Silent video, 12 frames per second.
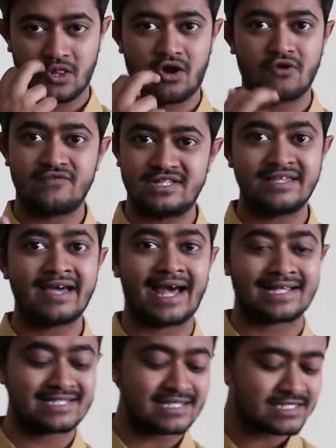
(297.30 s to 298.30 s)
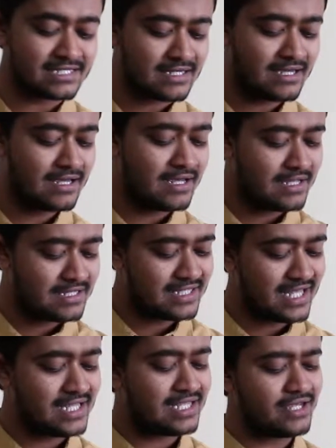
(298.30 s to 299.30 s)
along with the axis.
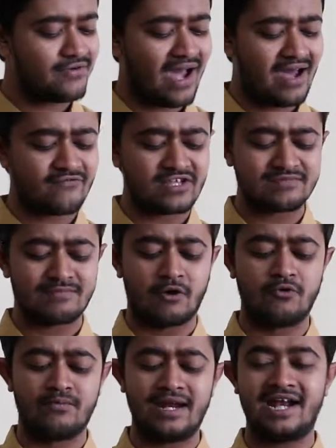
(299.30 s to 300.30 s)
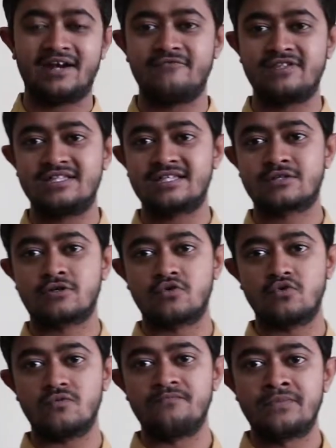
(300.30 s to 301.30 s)
Then you have this mount plate with this
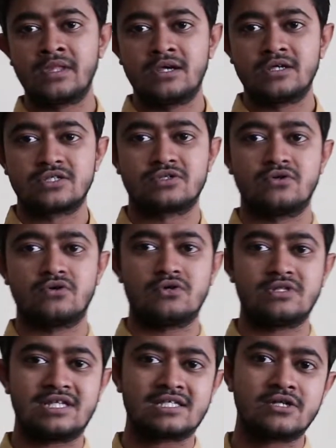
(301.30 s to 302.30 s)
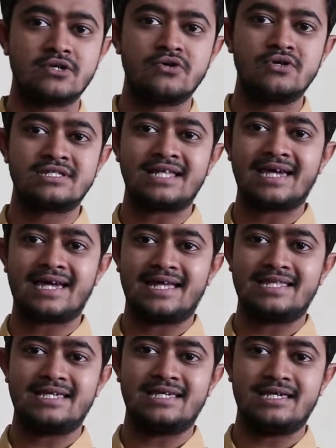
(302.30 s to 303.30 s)
screw. So this screw is like
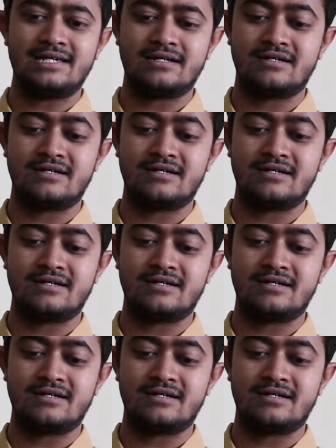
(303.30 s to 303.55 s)
any